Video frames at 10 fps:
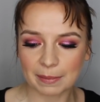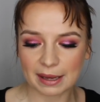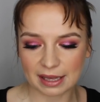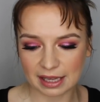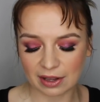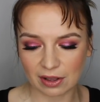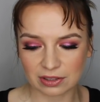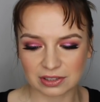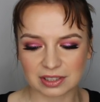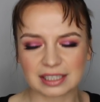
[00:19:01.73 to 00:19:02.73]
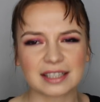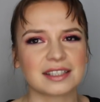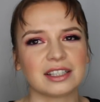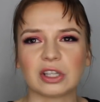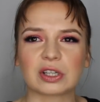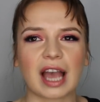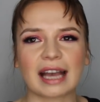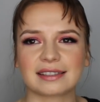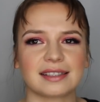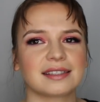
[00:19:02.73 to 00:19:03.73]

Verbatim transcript: but it doesn't look as